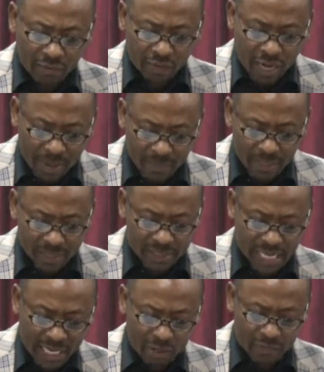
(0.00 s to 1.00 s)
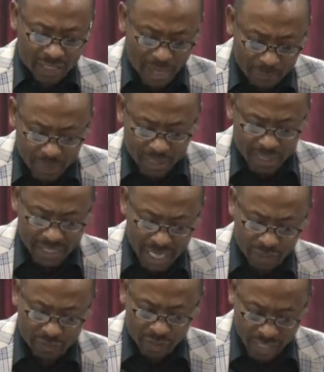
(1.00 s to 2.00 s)
of Carmi, the son of Zabdi, the
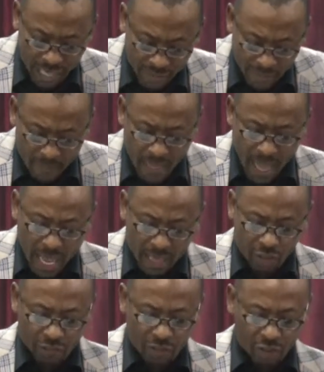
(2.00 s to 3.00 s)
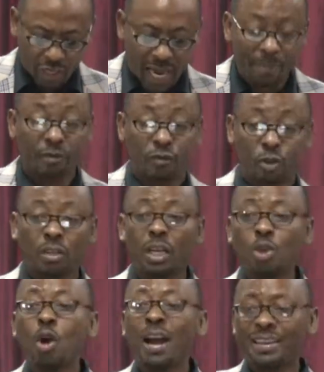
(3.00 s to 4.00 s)
son of Zerah, and of the tribe of Judah.
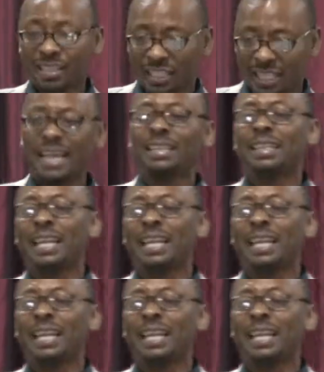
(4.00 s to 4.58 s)
You understand